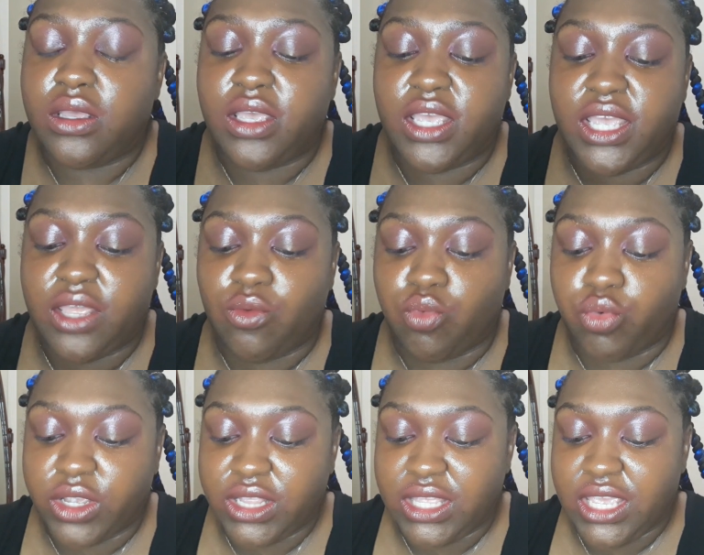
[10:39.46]
it
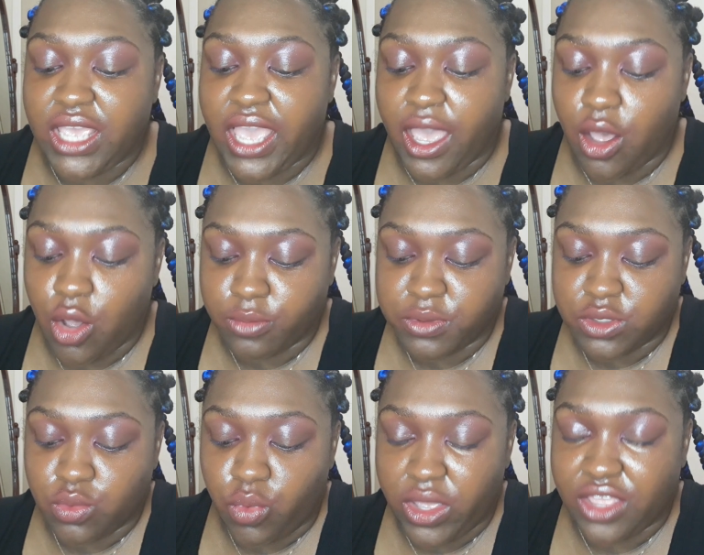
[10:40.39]
really
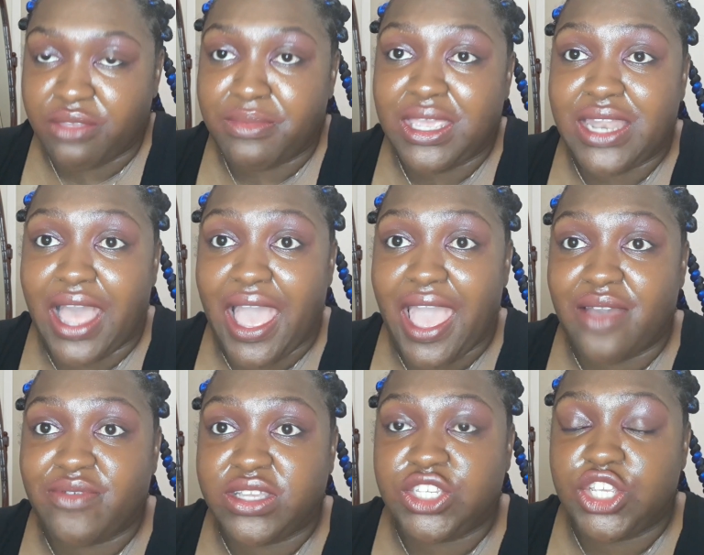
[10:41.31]
helps with me not
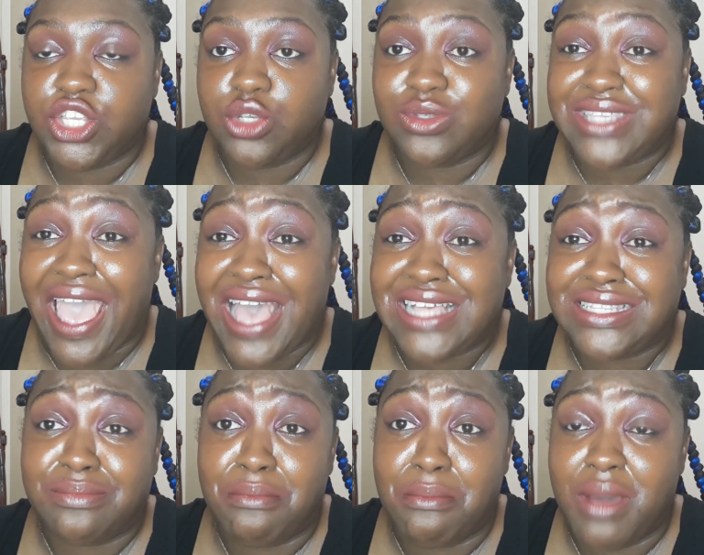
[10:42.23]
having to use
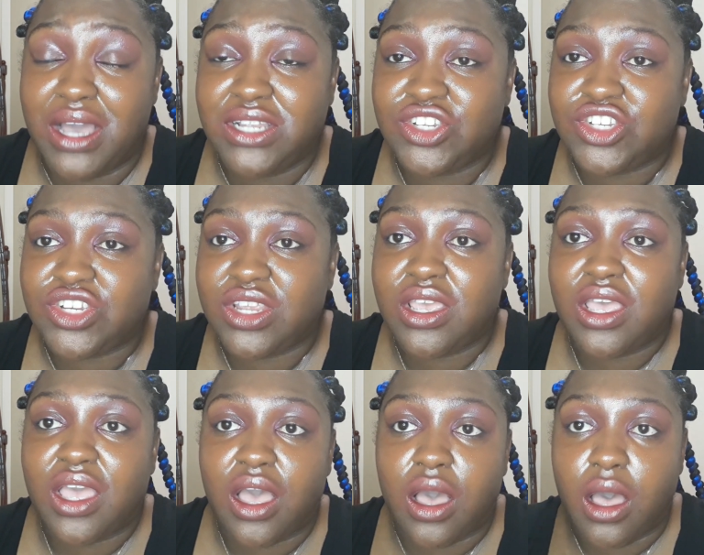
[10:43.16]
as much
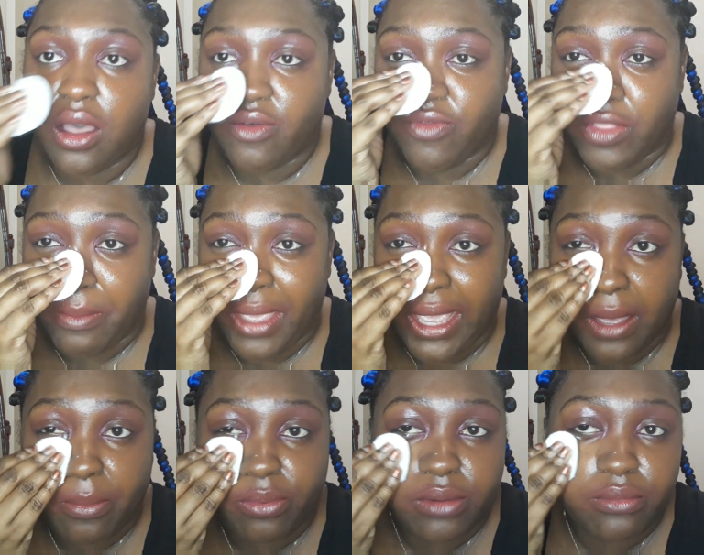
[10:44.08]
of the
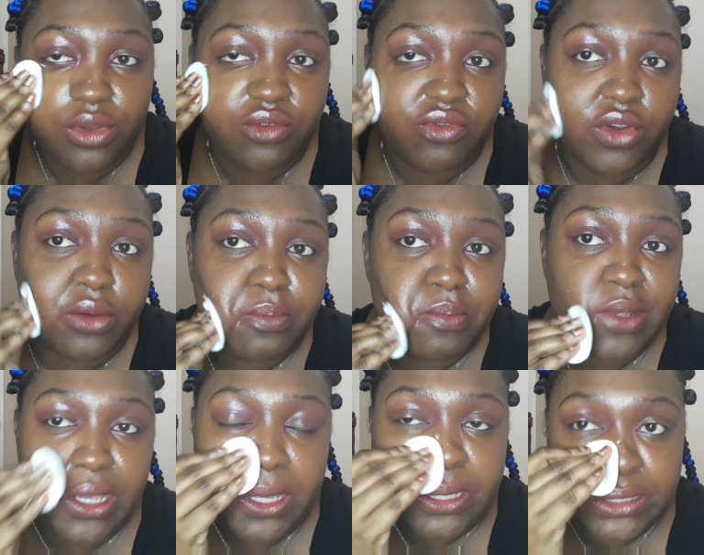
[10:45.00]
makeup remover,
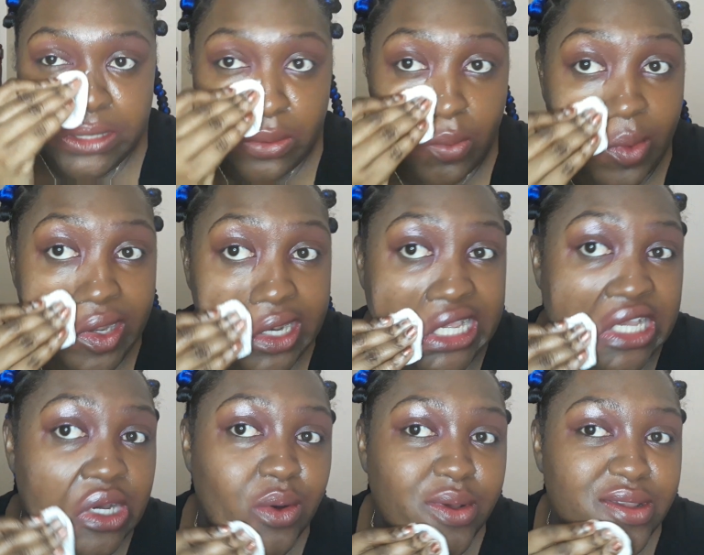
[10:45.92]
because when I
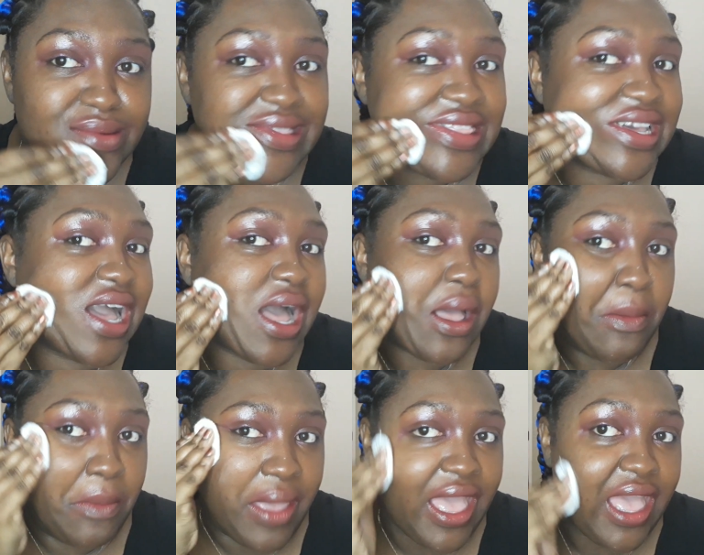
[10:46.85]
go in with the
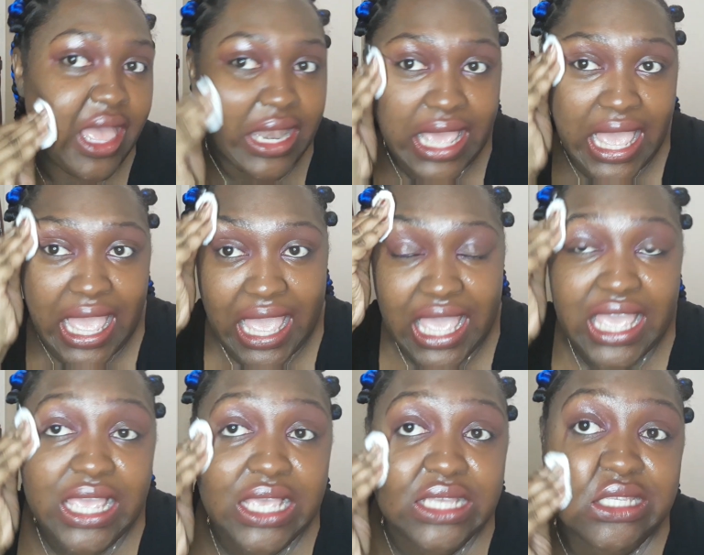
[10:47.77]
cotton pad,
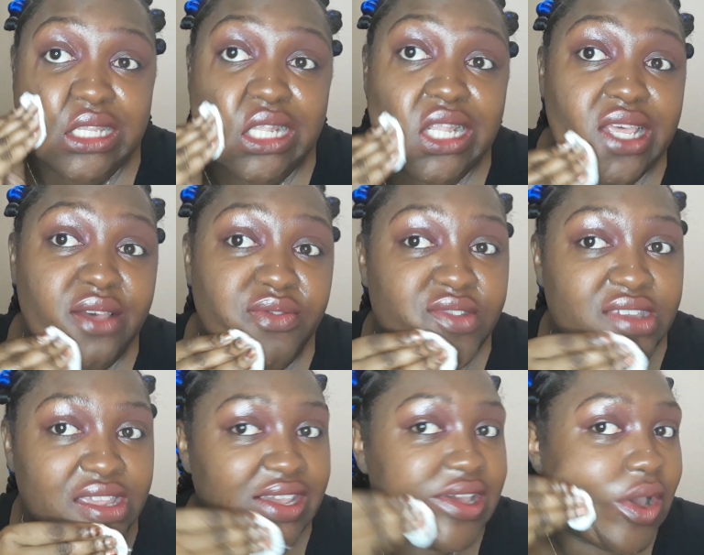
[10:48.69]
it is
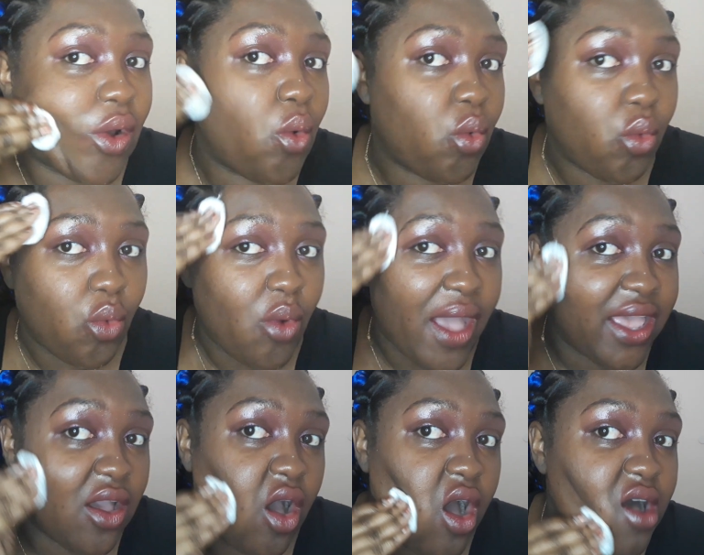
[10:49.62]
lifting
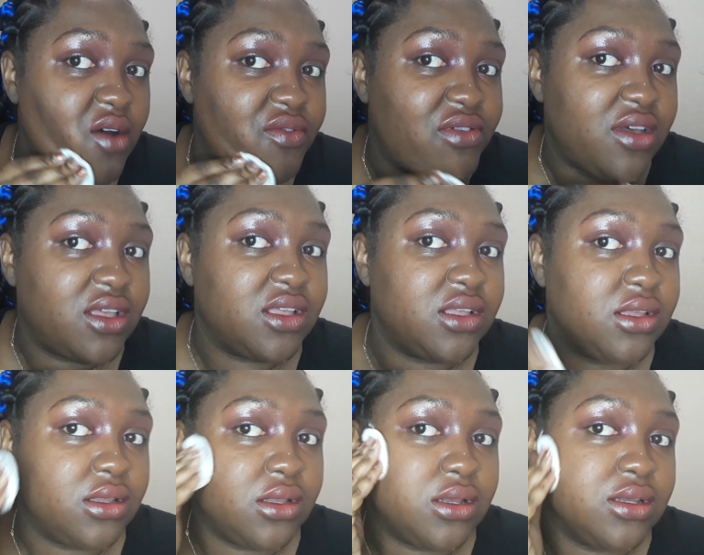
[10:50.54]
right off.
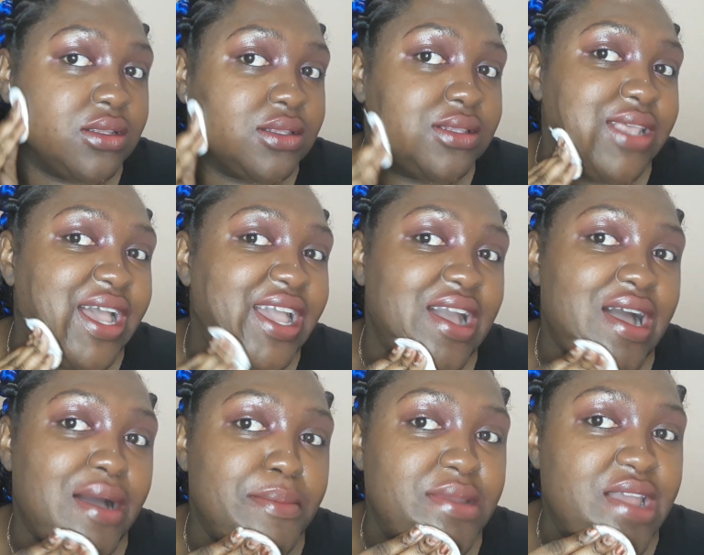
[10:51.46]
Like
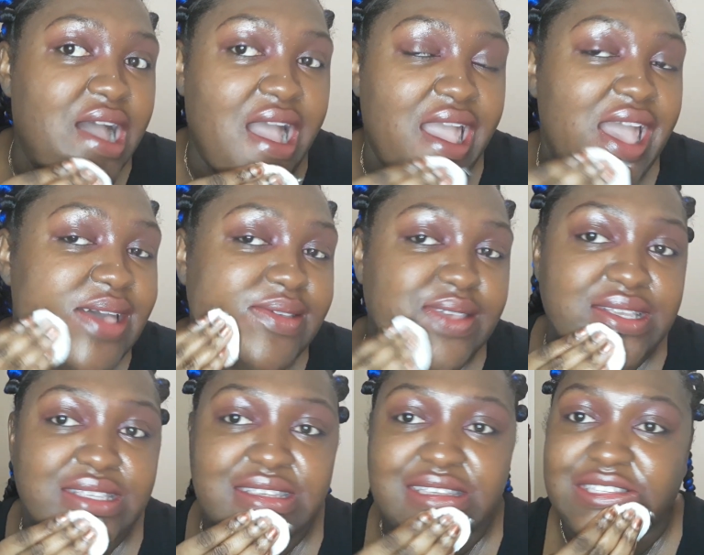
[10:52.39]
I'm not
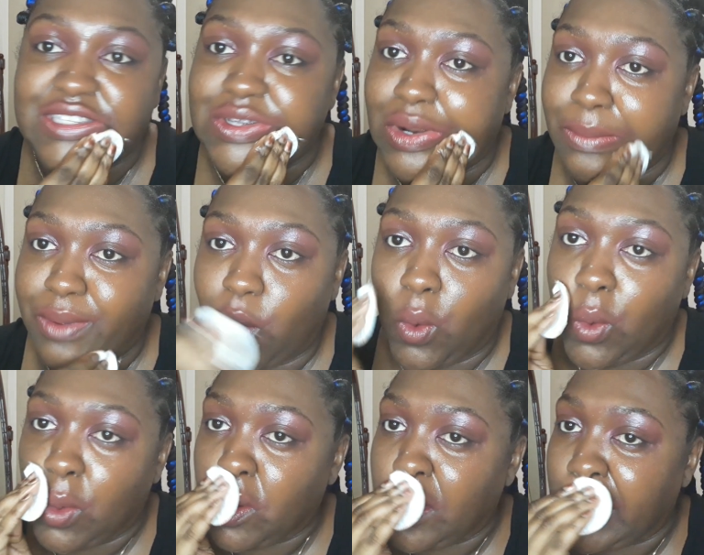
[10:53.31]
having to scrub a
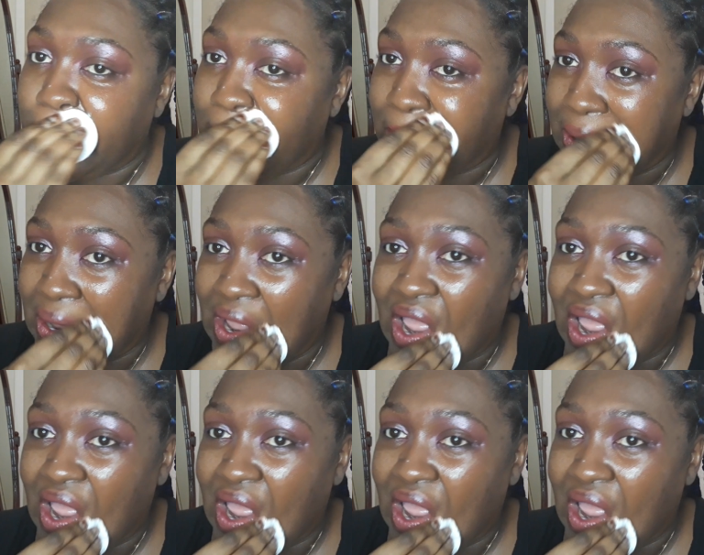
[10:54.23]
whole lot.